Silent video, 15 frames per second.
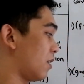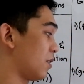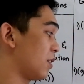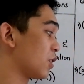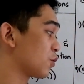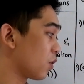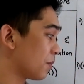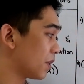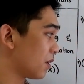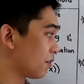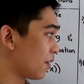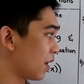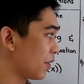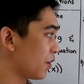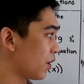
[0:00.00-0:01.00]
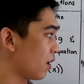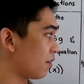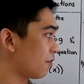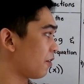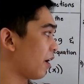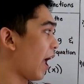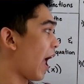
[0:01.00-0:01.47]
This will be the value
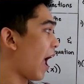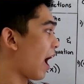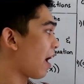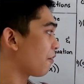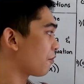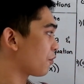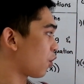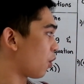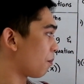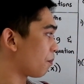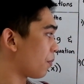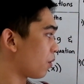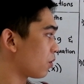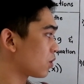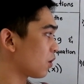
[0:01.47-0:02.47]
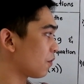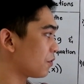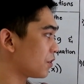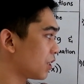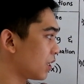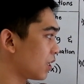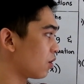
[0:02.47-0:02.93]
of f composed of
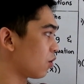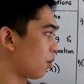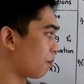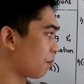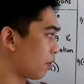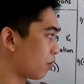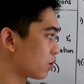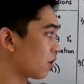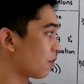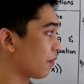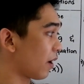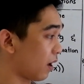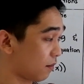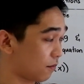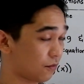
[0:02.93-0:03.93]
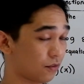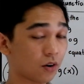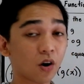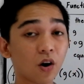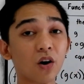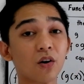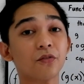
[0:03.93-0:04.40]
g composed of f
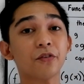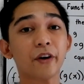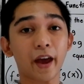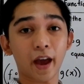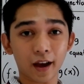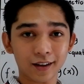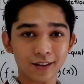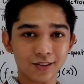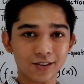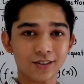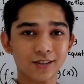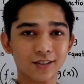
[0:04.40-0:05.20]
of x.